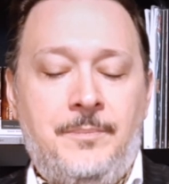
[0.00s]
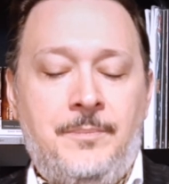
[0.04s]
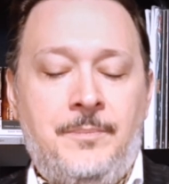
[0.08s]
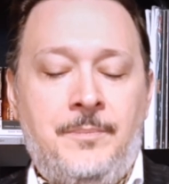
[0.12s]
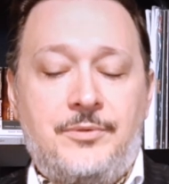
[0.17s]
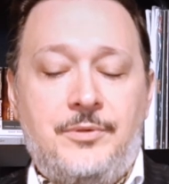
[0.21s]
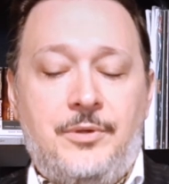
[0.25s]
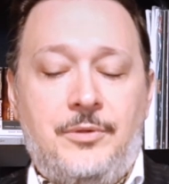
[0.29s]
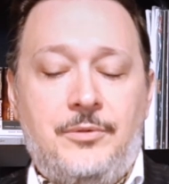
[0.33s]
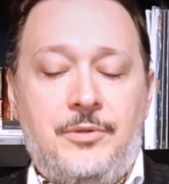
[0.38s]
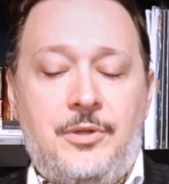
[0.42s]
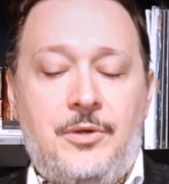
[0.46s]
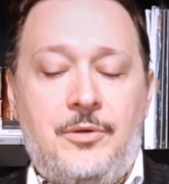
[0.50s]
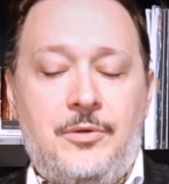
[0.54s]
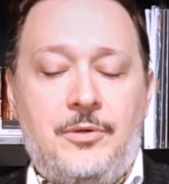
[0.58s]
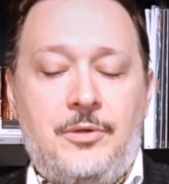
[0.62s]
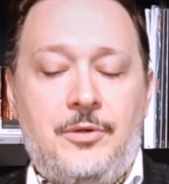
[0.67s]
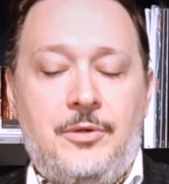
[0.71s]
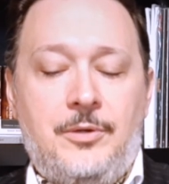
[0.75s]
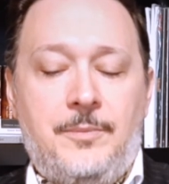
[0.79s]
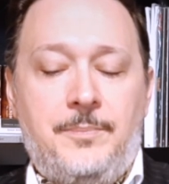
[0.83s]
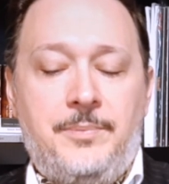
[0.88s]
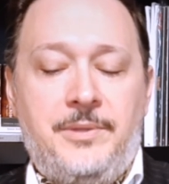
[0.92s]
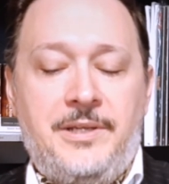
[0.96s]
as are no
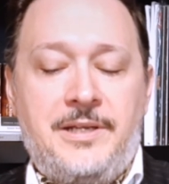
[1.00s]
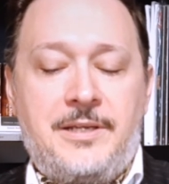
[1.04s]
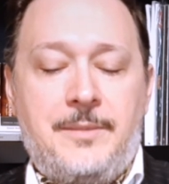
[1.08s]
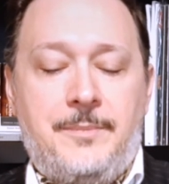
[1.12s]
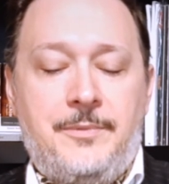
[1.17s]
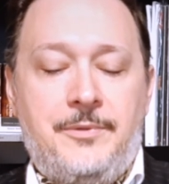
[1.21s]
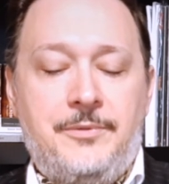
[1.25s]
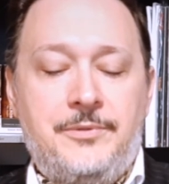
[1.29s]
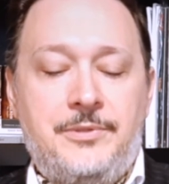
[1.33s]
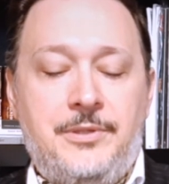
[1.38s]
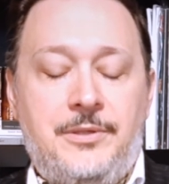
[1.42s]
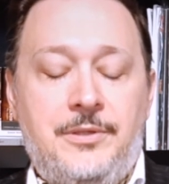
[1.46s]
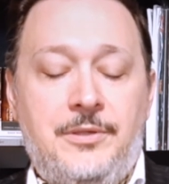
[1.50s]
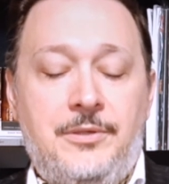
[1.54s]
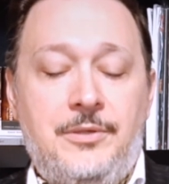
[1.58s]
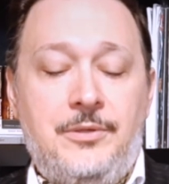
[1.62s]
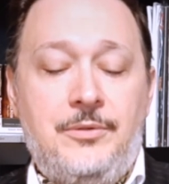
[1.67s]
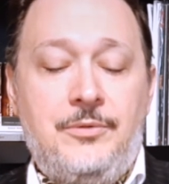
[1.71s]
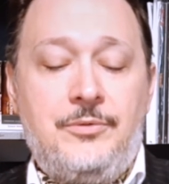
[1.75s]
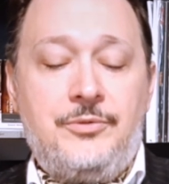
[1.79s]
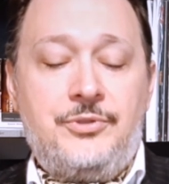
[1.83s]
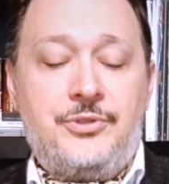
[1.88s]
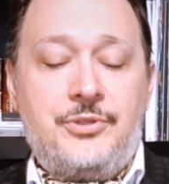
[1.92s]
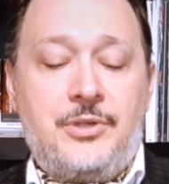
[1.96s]
longer applicable to the
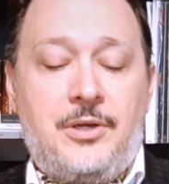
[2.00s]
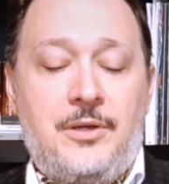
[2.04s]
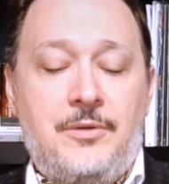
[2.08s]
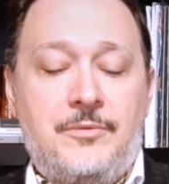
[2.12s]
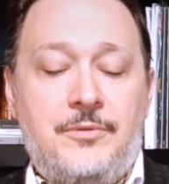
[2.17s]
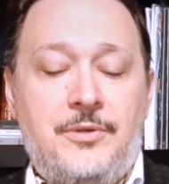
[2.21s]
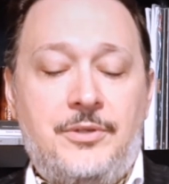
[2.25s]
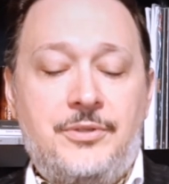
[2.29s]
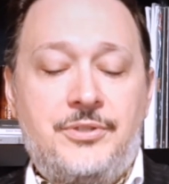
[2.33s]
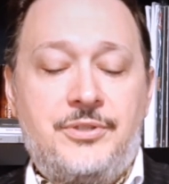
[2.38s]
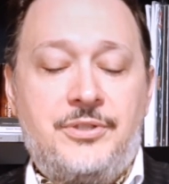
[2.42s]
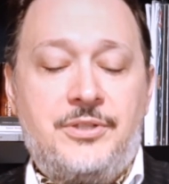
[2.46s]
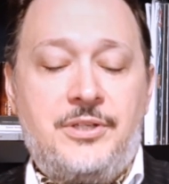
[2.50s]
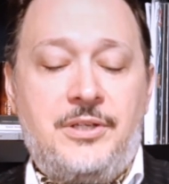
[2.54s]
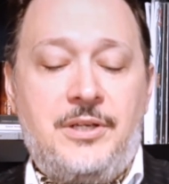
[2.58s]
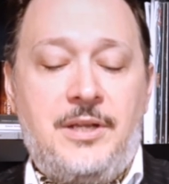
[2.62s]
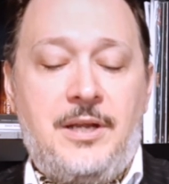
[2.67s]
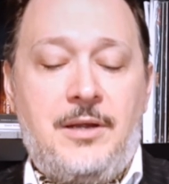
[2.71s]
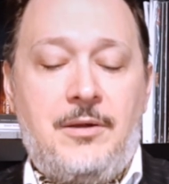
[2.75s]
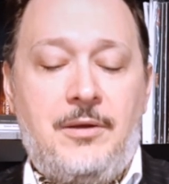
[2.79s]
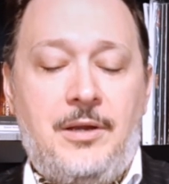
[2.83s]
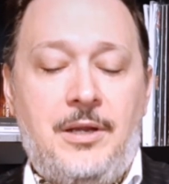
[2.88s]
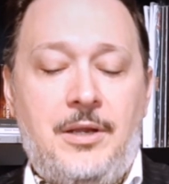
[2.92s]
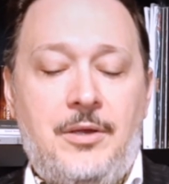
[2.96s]
new genre
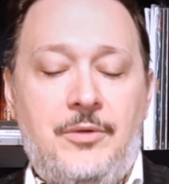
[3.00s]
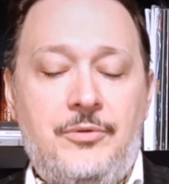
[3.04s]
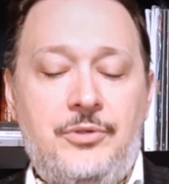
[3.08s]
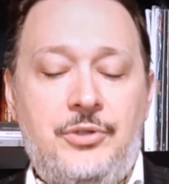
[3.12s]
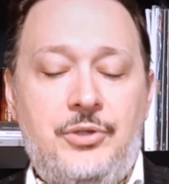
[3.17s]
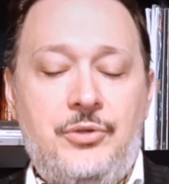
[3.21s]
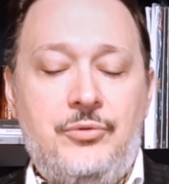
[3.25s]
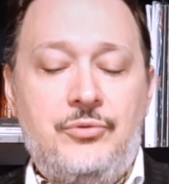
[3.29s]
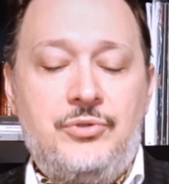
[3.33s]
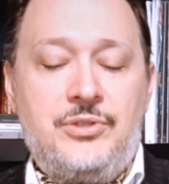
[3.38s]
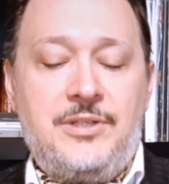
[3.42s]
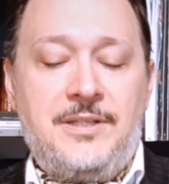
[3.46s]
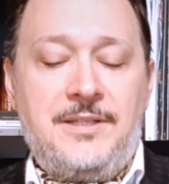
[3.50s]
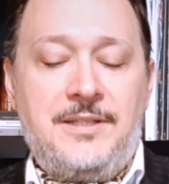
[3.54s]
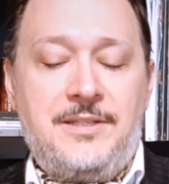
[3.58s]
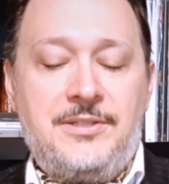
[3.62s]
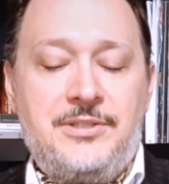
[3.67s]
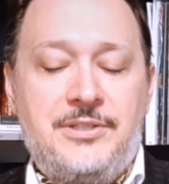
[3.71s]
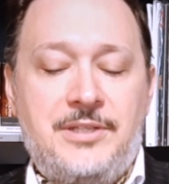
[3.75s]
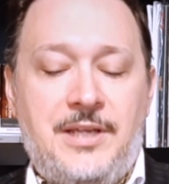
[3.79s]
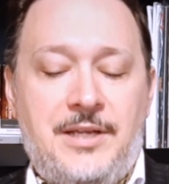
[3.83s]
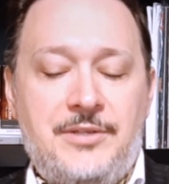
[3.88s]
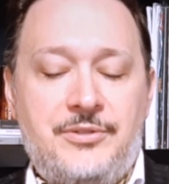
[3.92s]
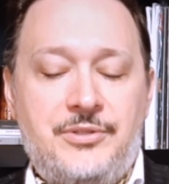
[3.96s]
scenario used in
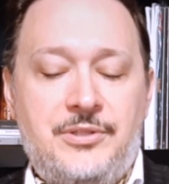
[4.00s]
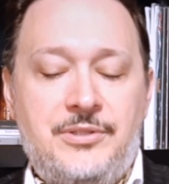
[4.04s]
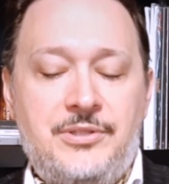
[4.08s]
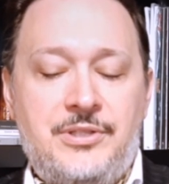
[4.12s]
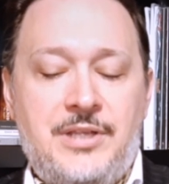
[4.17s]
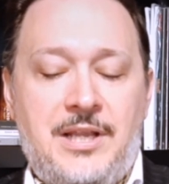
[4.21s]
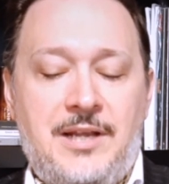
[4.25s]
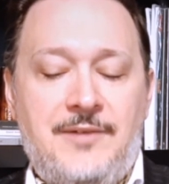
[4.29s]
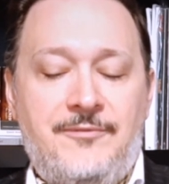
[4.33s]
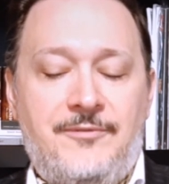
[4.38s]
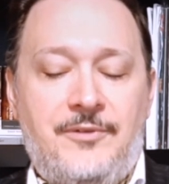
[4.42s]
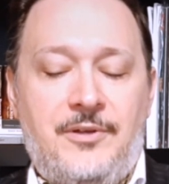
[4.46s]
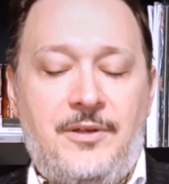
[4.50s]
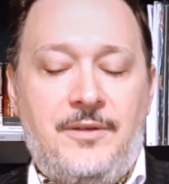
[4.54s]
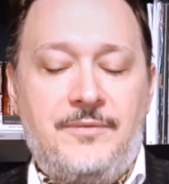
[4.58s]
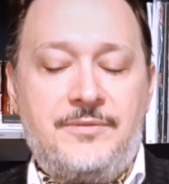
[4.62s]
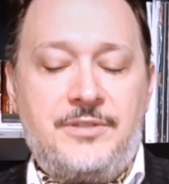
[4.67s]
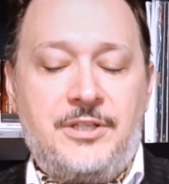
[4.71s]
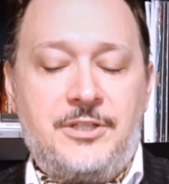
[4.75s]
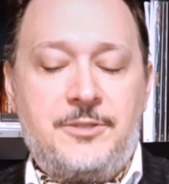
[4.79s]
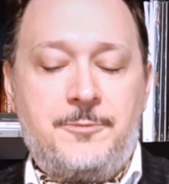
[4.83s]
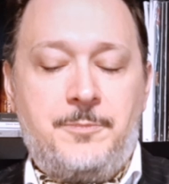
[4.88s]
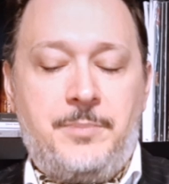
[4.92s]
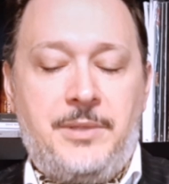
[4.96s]
the sessions that
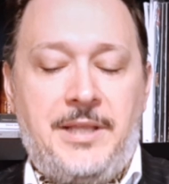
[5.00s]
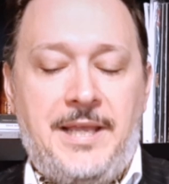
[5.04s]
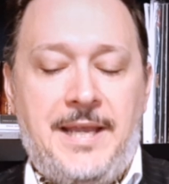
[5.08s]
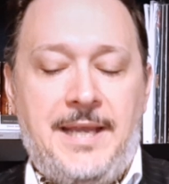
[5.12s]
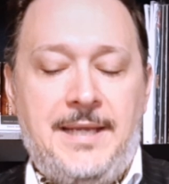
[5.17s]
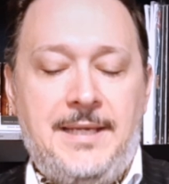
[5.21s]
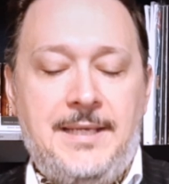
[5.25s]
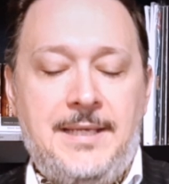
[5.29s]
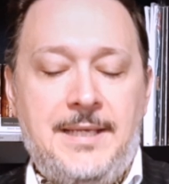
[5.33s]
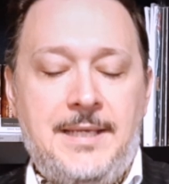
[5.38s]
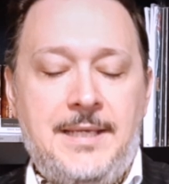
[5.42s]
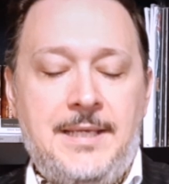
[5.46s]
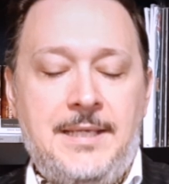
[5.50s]
involve such play.